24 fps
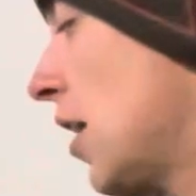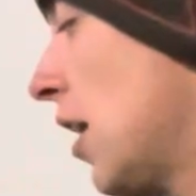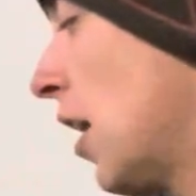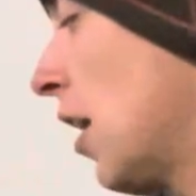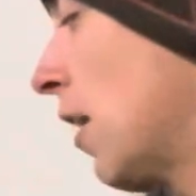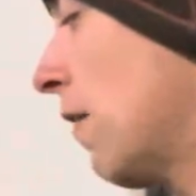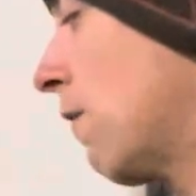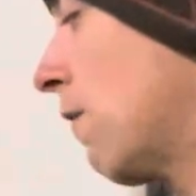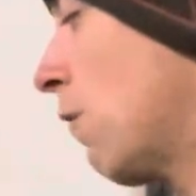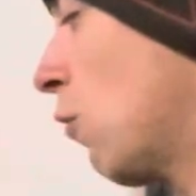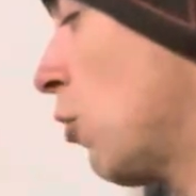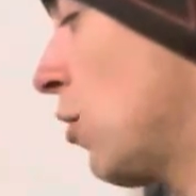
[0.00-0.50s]

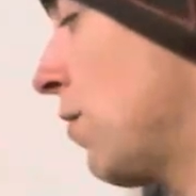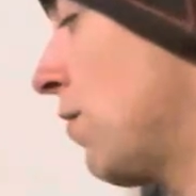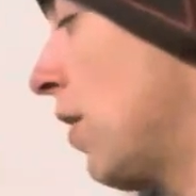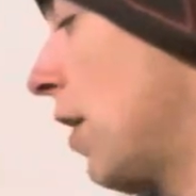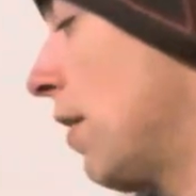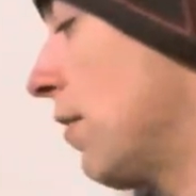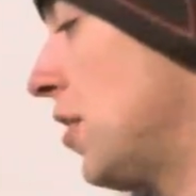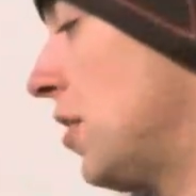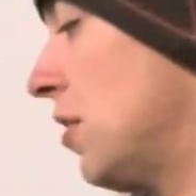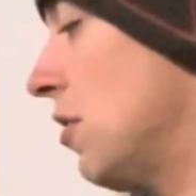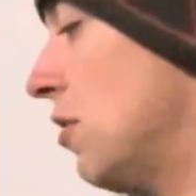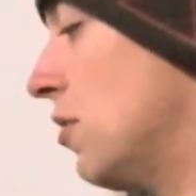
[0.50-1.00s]
and
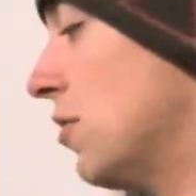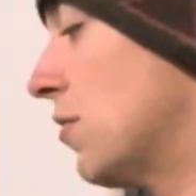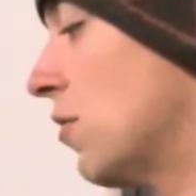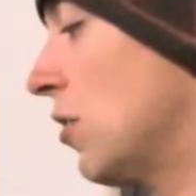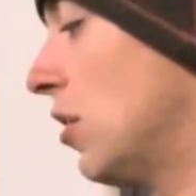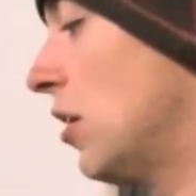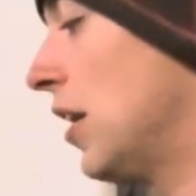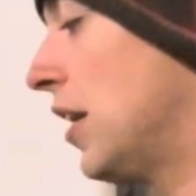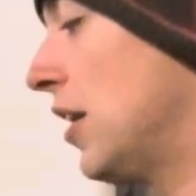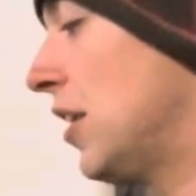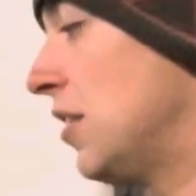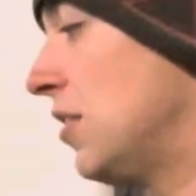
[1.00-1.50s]
45 kilos for
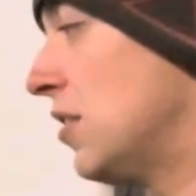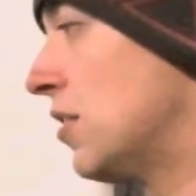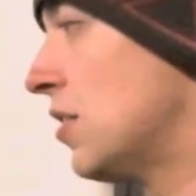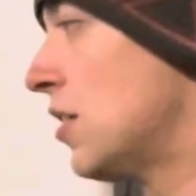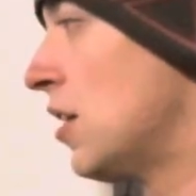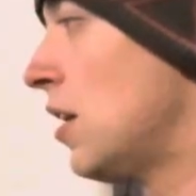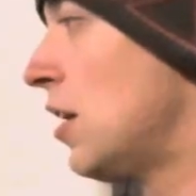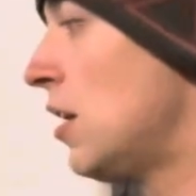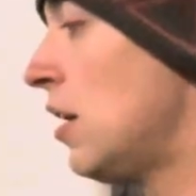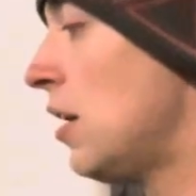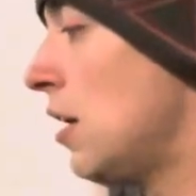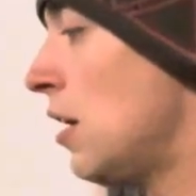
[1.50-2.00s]
the ladies.
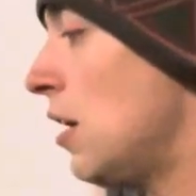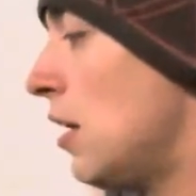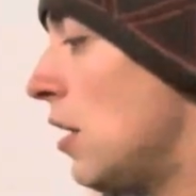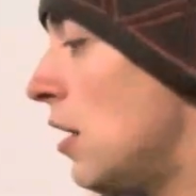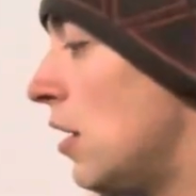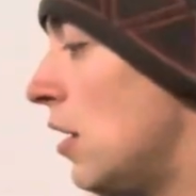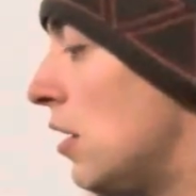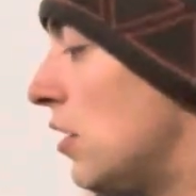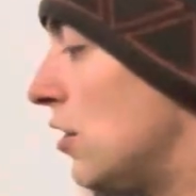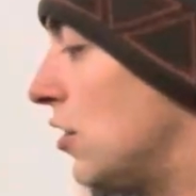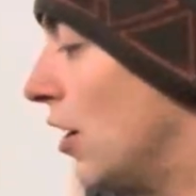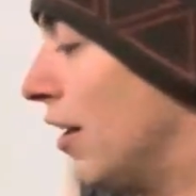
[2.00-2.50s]

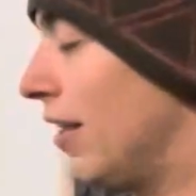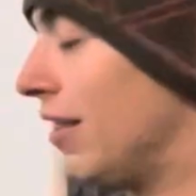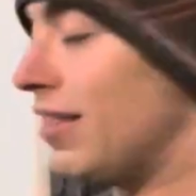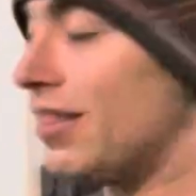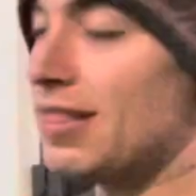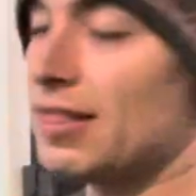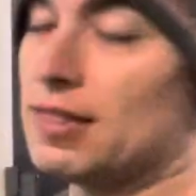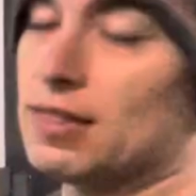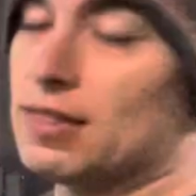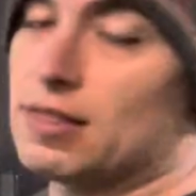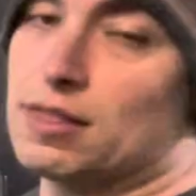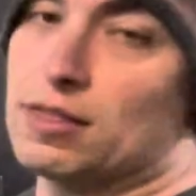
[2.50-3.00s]
So
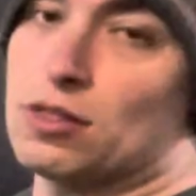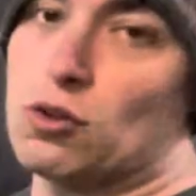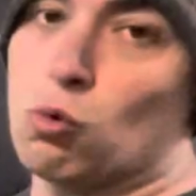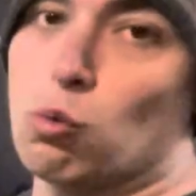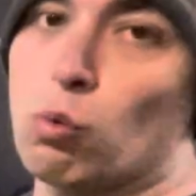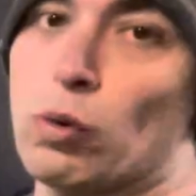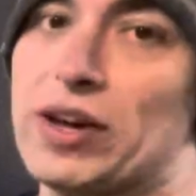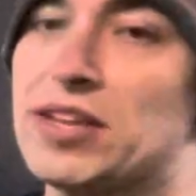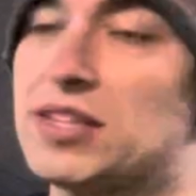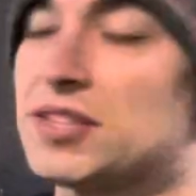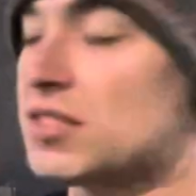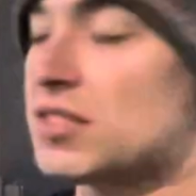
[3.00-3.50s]
the
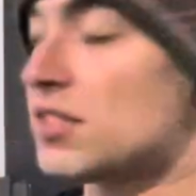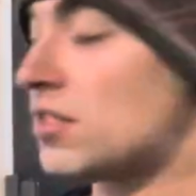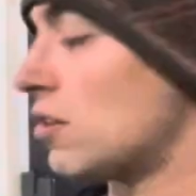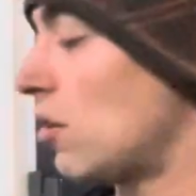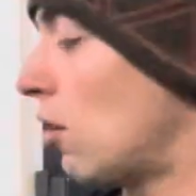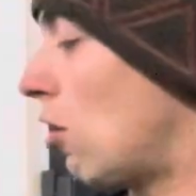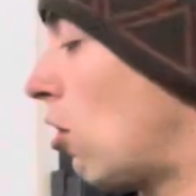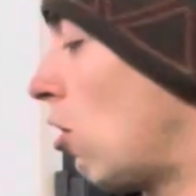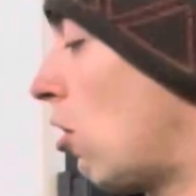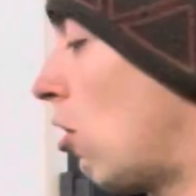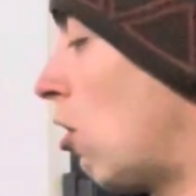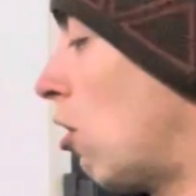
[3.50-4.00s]
weights
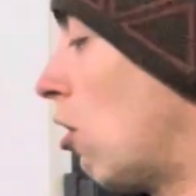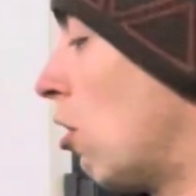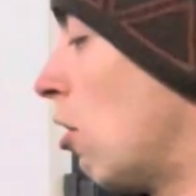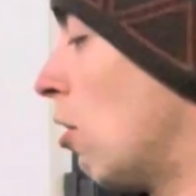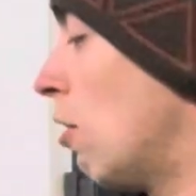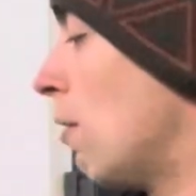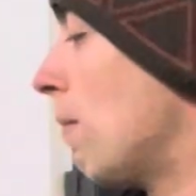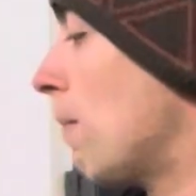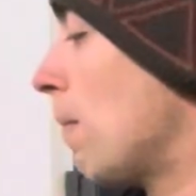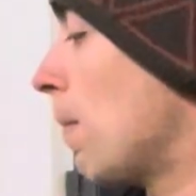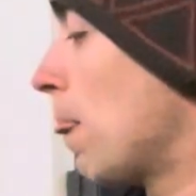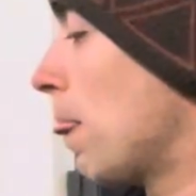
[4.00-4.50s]

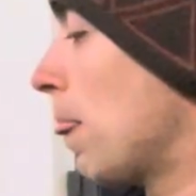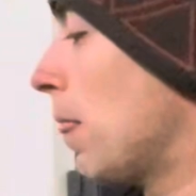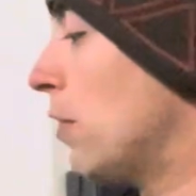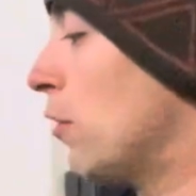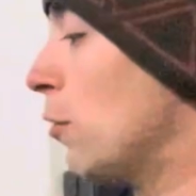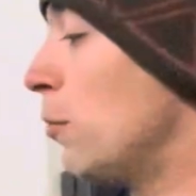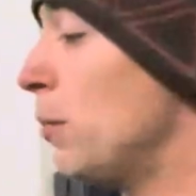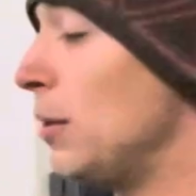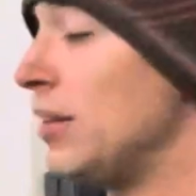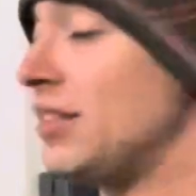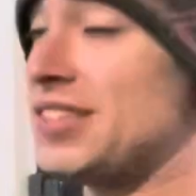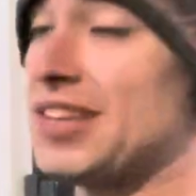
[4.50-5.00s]
are,
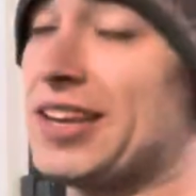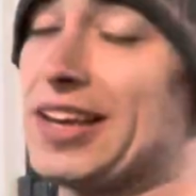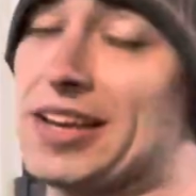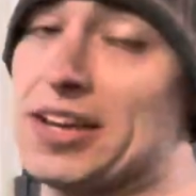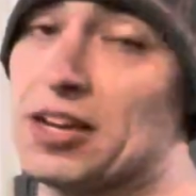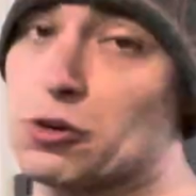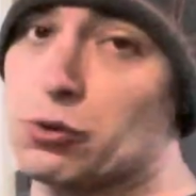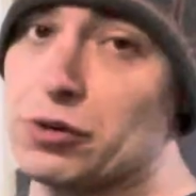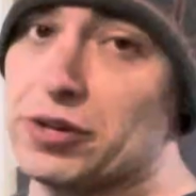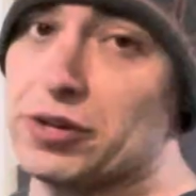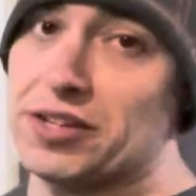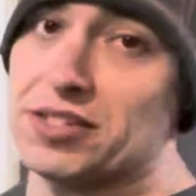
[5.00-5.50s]
they're meant to
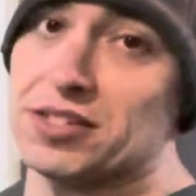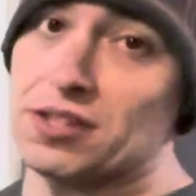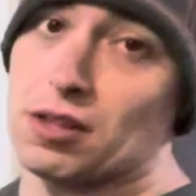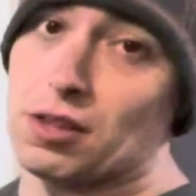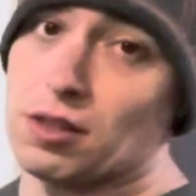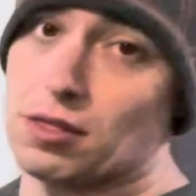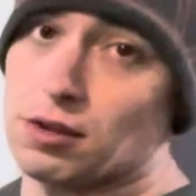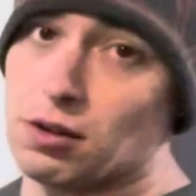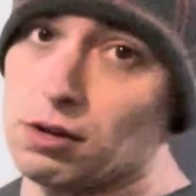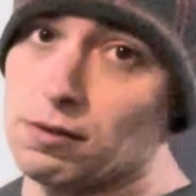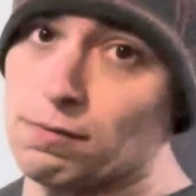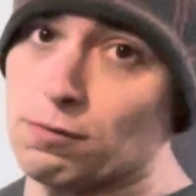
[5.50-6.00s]
increase in
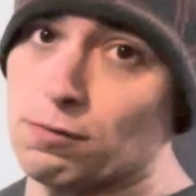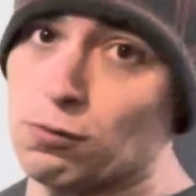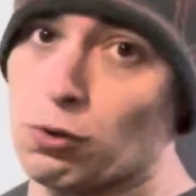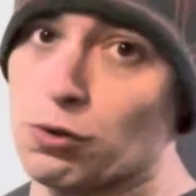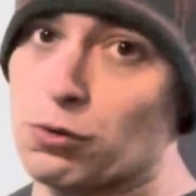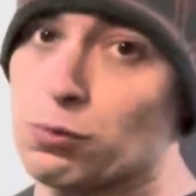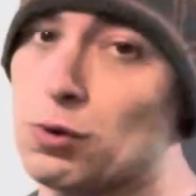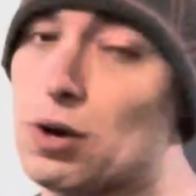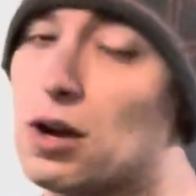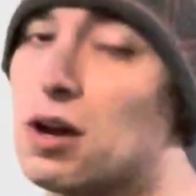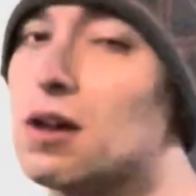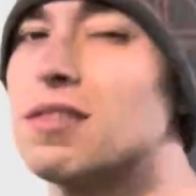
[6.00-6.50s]
the third and
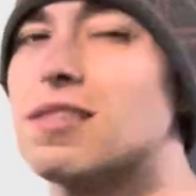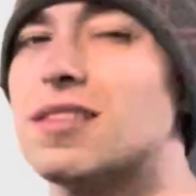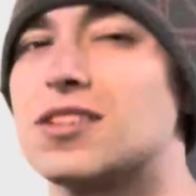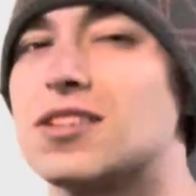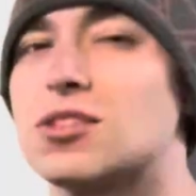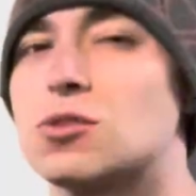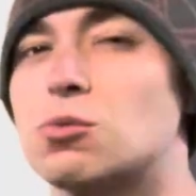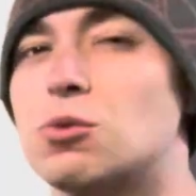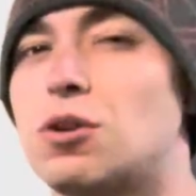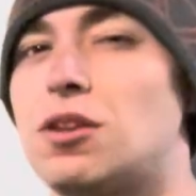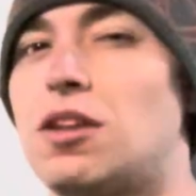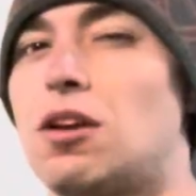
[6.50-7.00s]
fourth round.
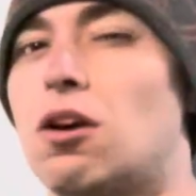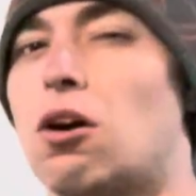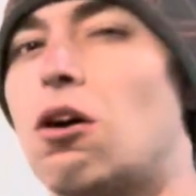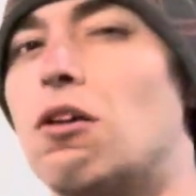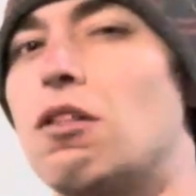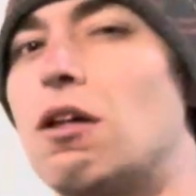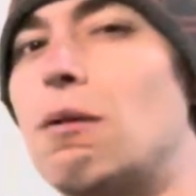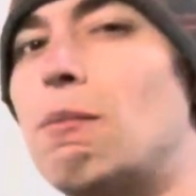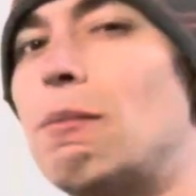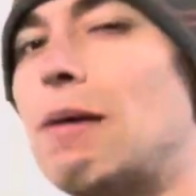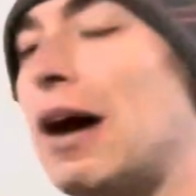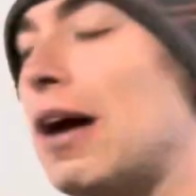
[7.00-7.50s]
That's really
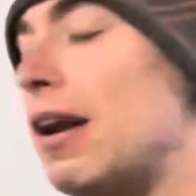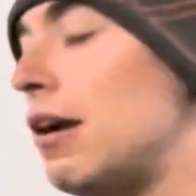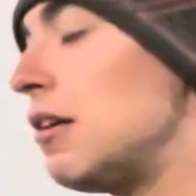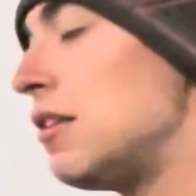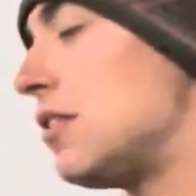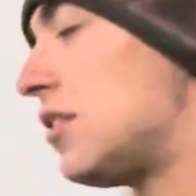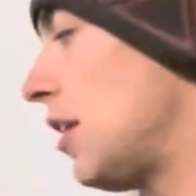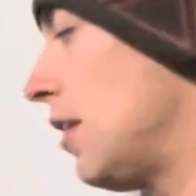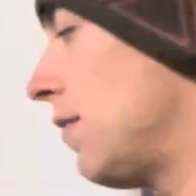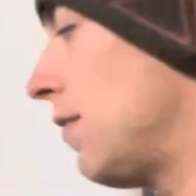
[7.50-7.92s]
all that matters.